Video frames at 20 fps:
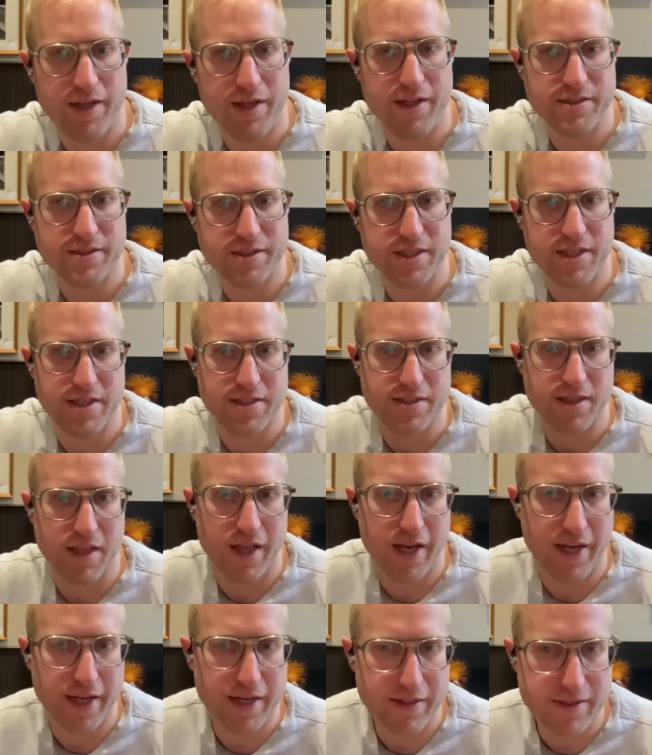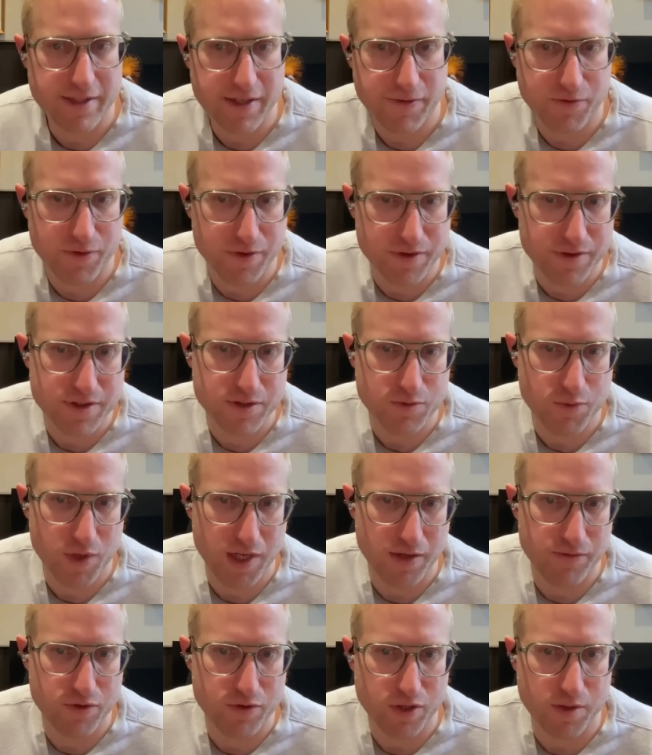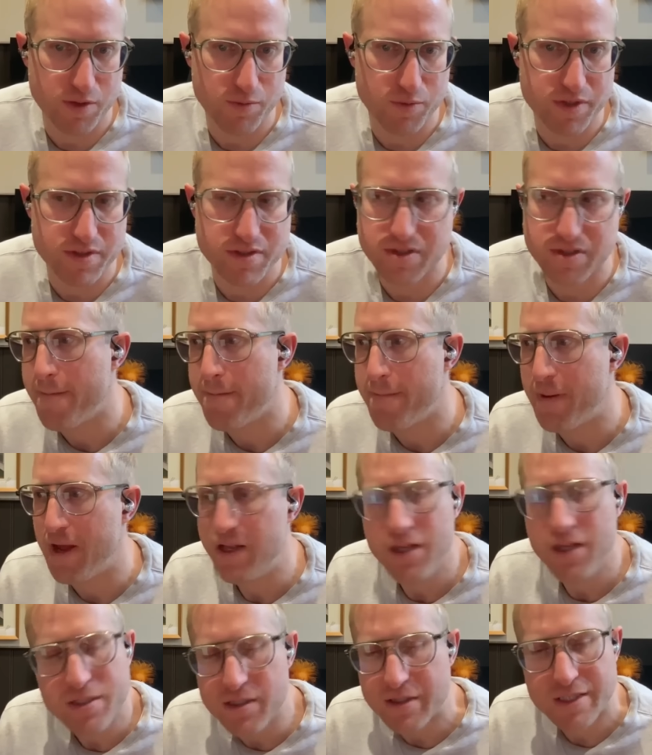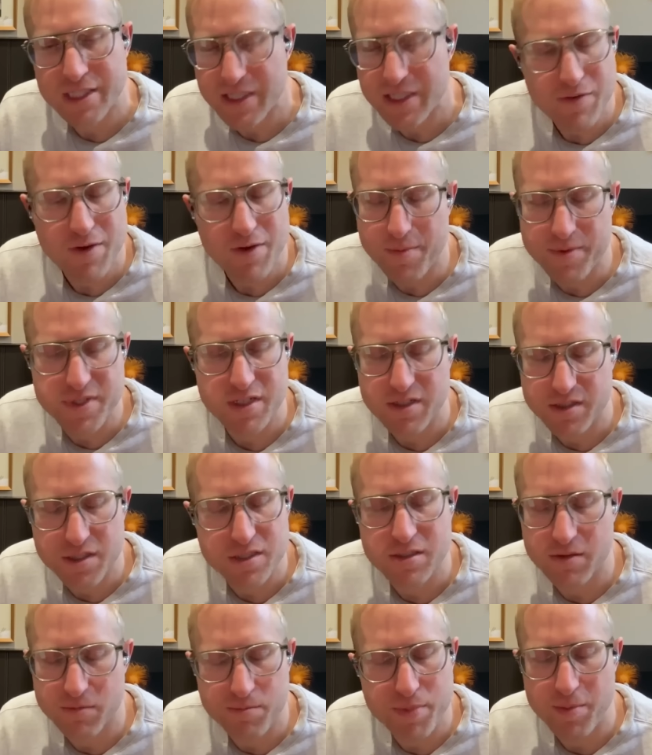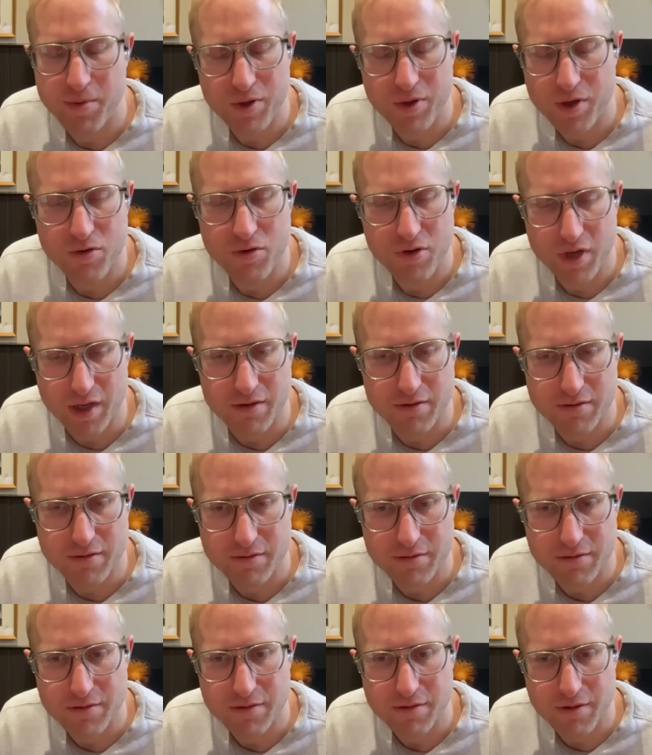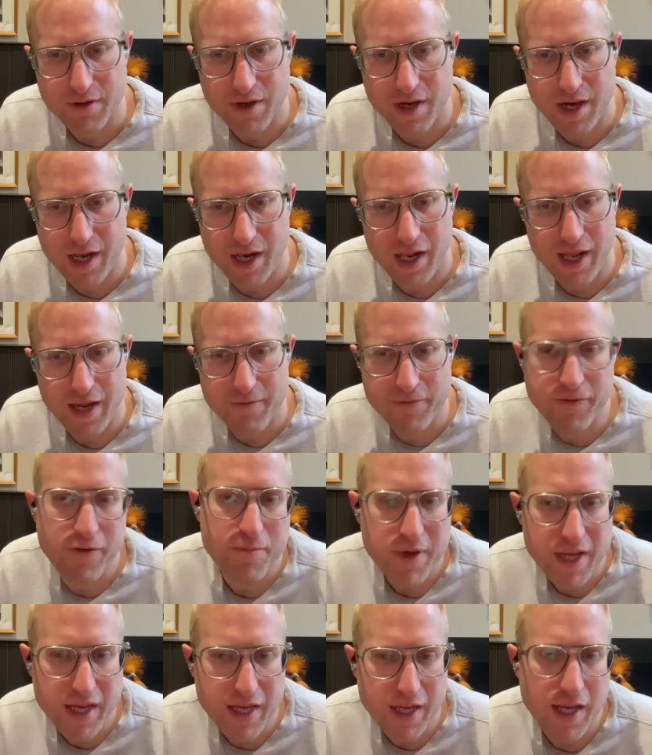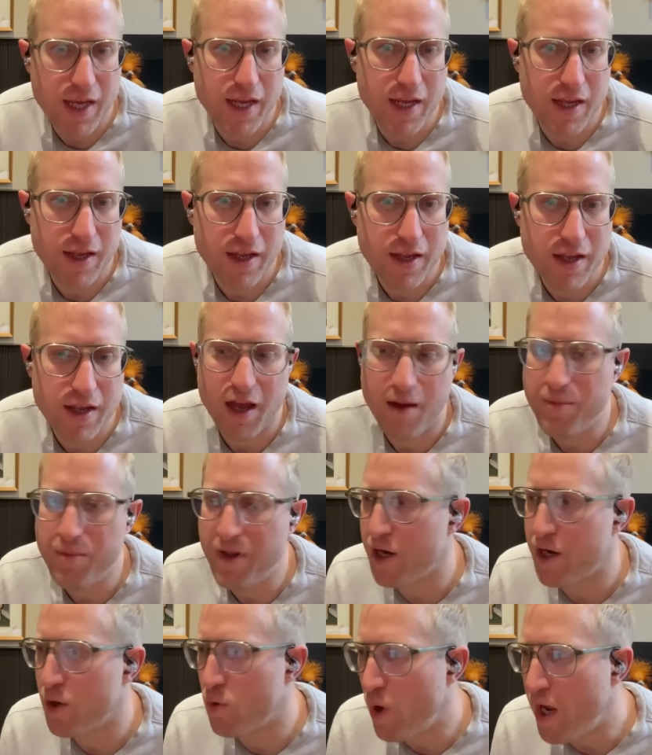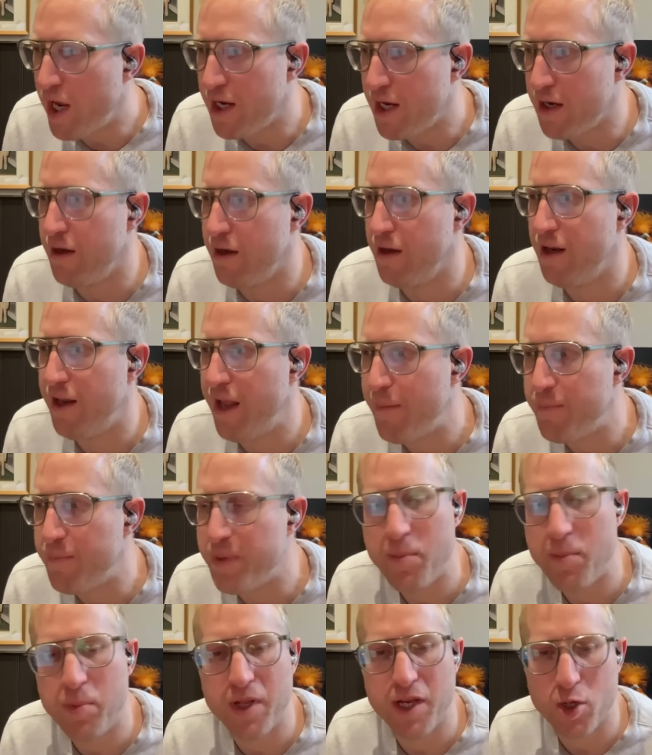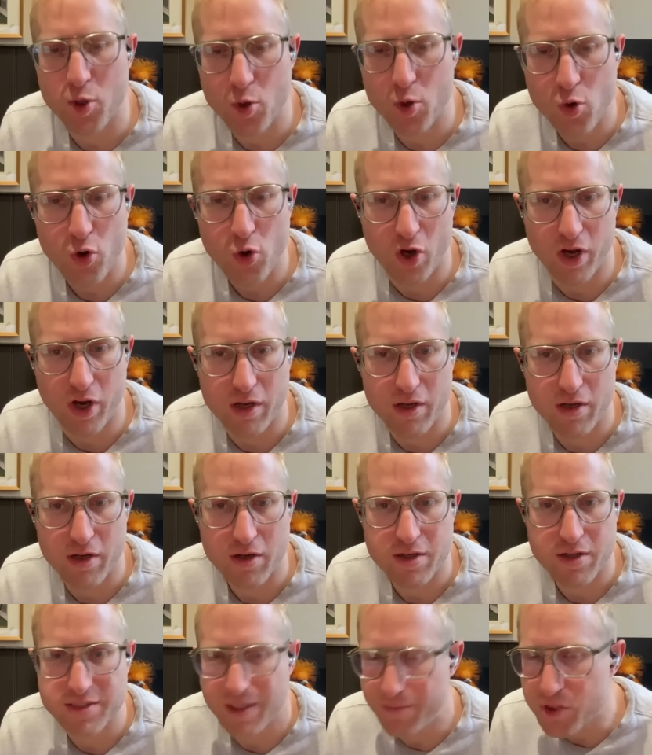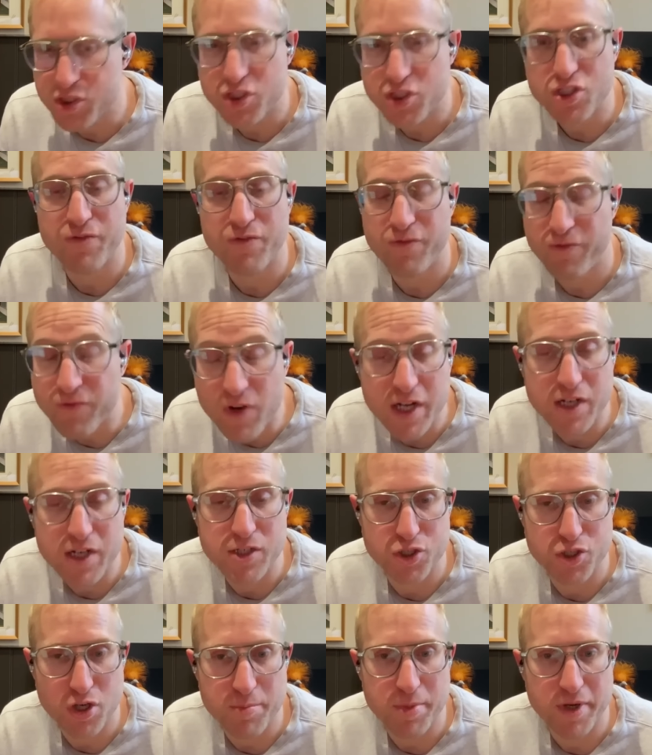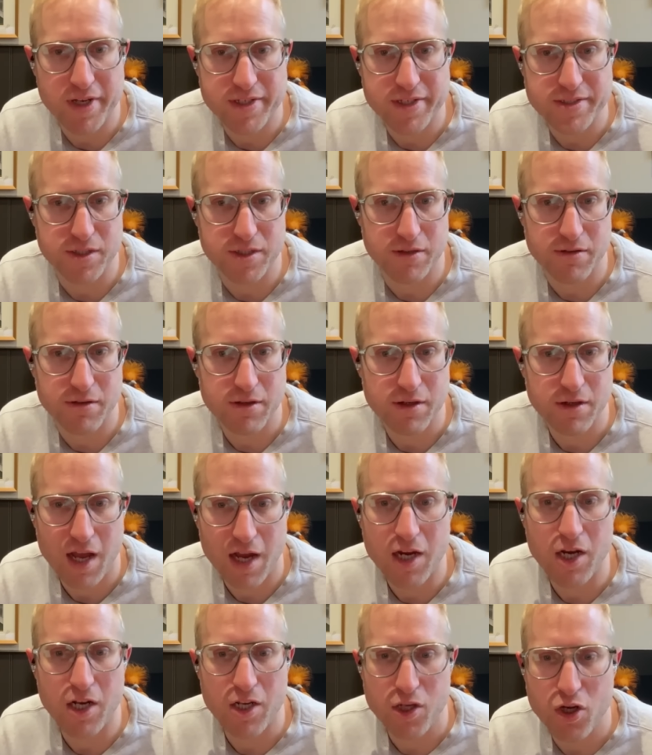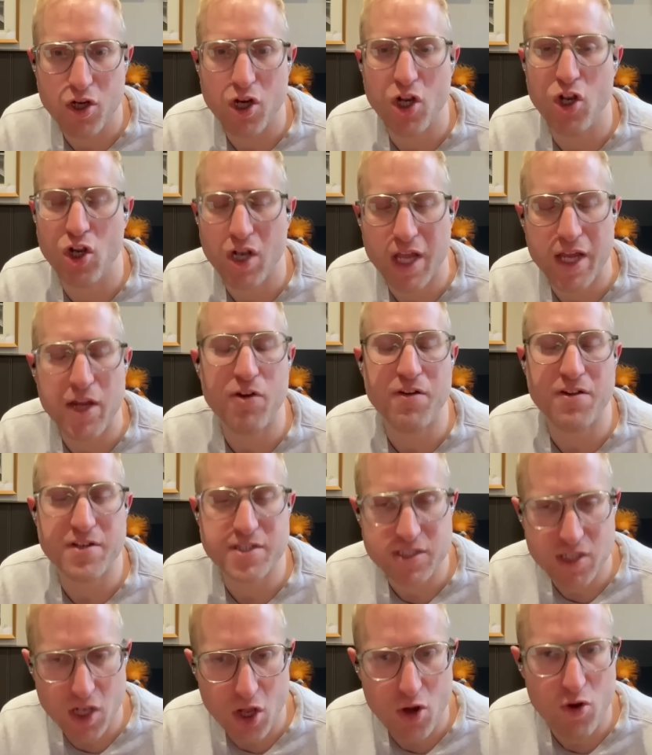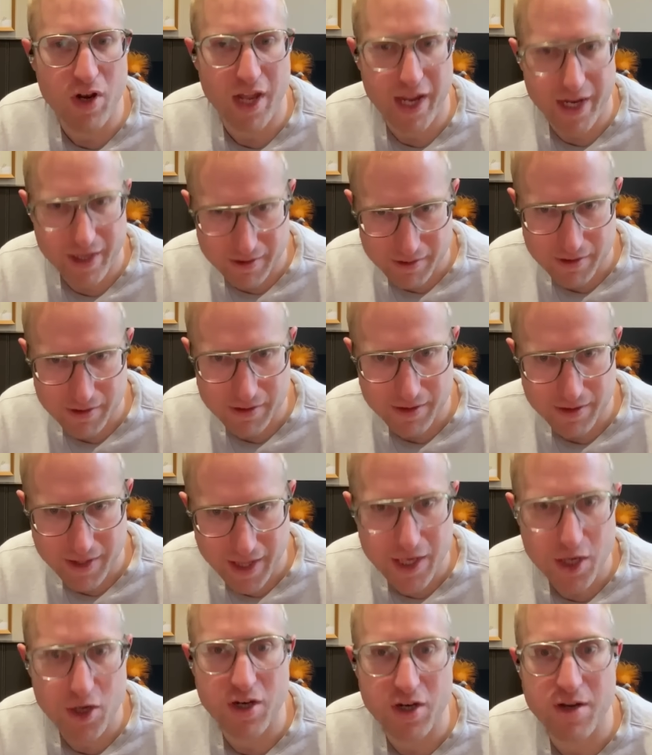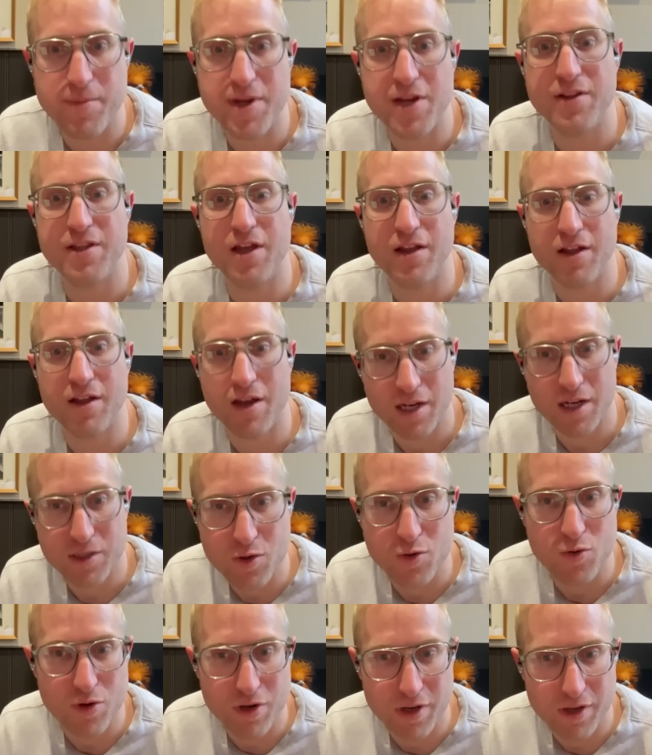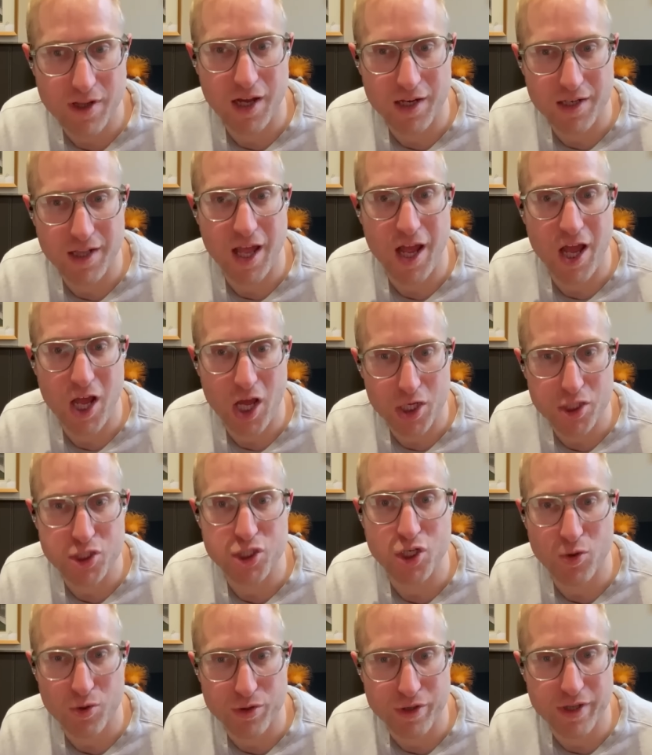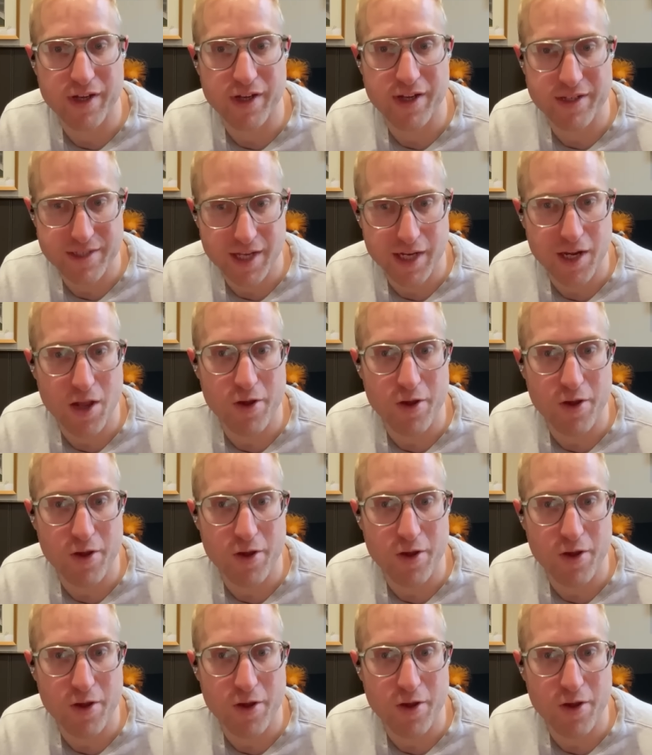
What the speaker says: into these like different suite of documents. And 75% of people are ignoring it. And like, for me, I'm like, great, let people ignore it, because I'm just going to fucking jog past you. Yeah. You're going to look like you're in the slow lane, and then you're going to be on the hard corner, on like hard shoulder as I go